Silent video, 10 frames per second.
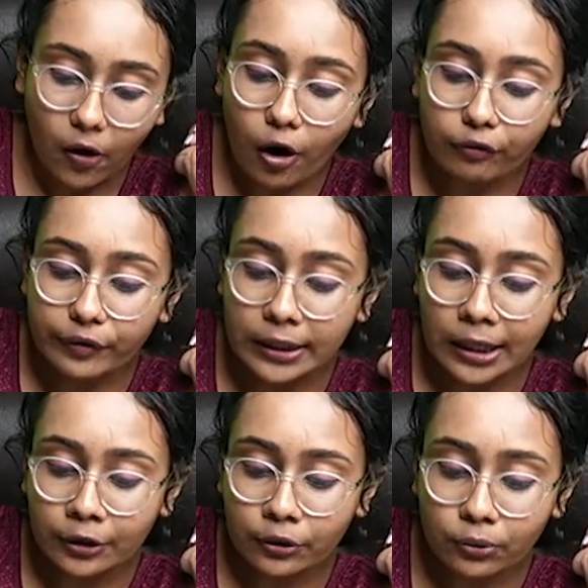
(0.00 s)
of an
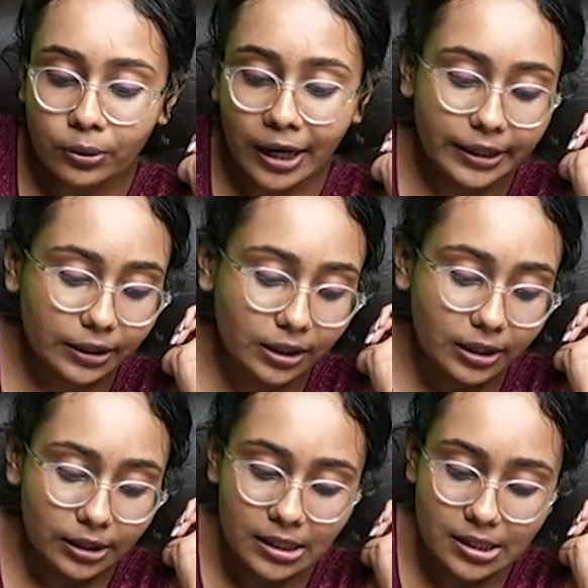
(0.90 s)
electrolyte
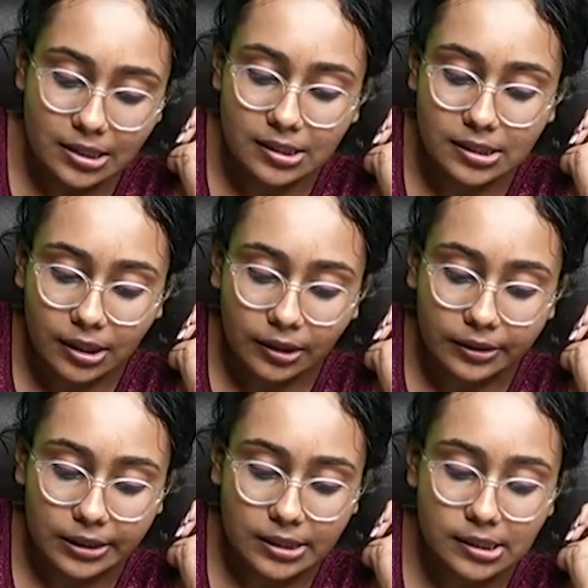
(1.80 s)
is
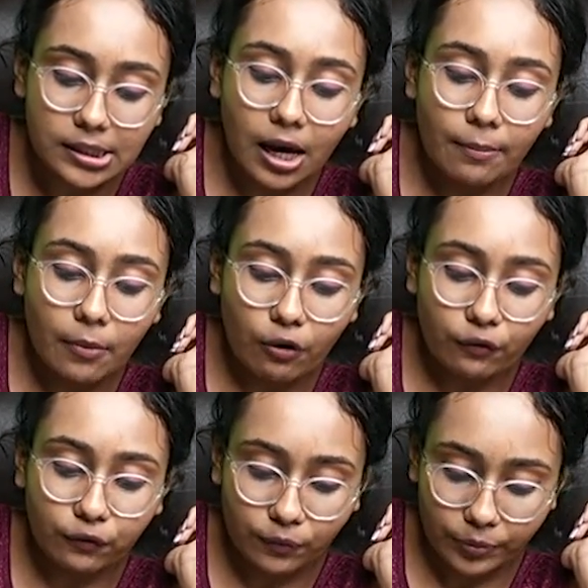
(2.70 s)
the sum of